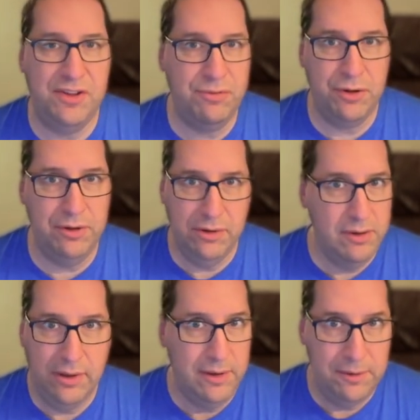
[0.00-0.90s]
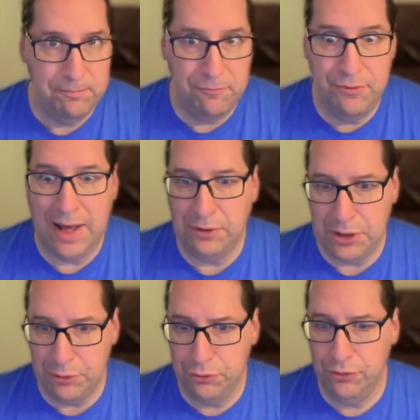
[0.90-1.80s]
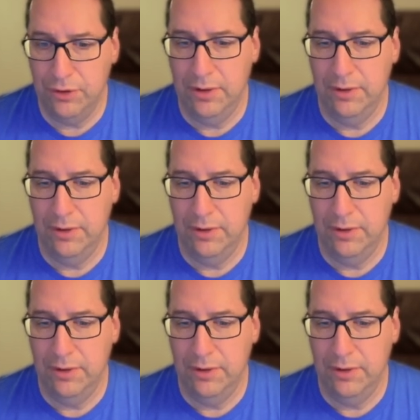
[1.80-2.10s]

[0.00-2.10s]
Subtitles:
different values.